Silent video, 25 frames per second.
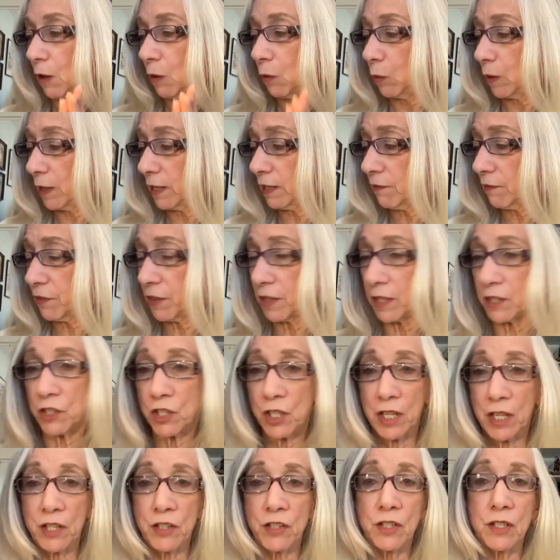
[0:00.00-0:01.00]
One of the
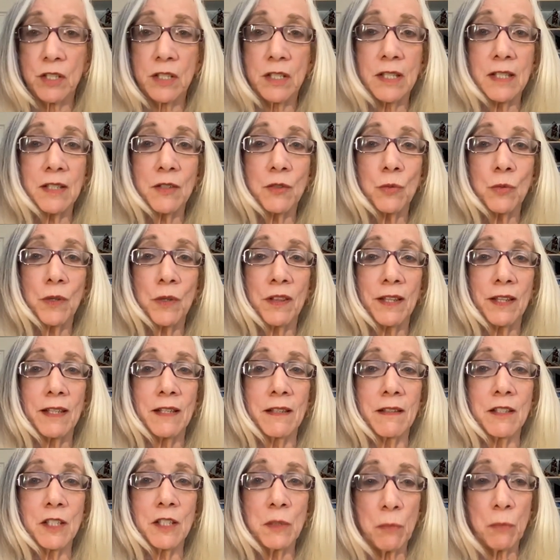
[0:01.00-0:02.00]
changes is
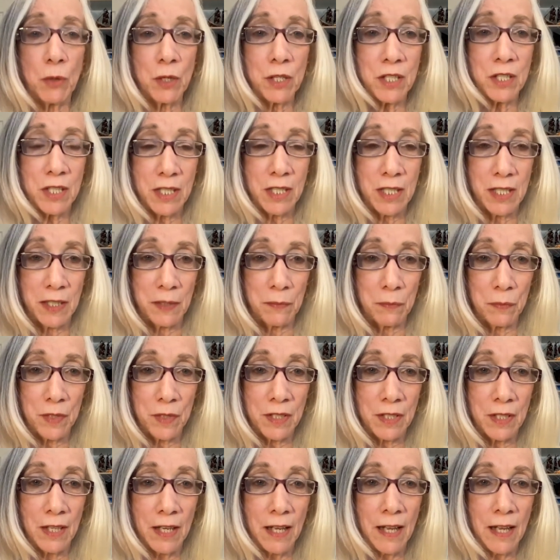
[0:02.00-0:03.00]
within sports teams.